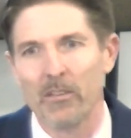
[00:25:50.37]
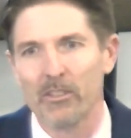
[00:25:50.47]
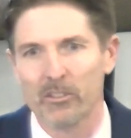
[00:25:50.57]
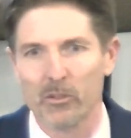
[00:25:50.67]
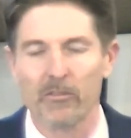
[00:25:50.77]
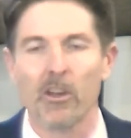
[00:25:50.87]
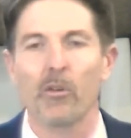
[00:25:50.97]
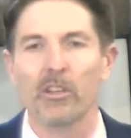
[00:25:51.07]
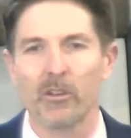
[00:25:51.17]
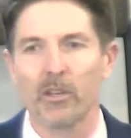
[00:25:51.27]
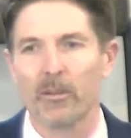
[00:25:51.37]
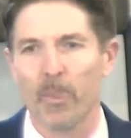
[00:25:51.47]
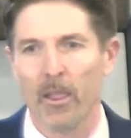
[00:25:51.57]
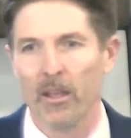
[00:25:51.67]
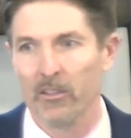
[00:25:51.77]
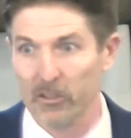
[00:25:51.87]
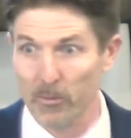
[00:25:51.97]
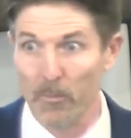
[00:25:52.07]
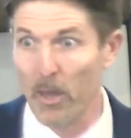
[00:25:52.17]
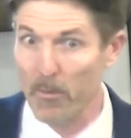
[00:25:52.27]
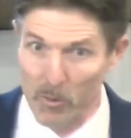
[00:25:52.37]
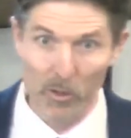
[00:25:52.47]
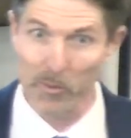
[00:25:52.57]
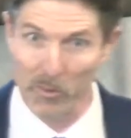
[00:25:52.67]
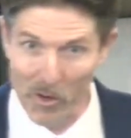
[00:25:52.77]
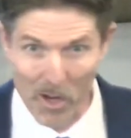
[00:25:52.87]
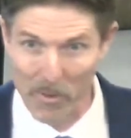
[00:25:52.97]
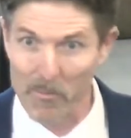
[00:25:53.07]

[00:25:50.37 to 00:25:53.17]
even sort of go into it assuming maybe we'll be wrong.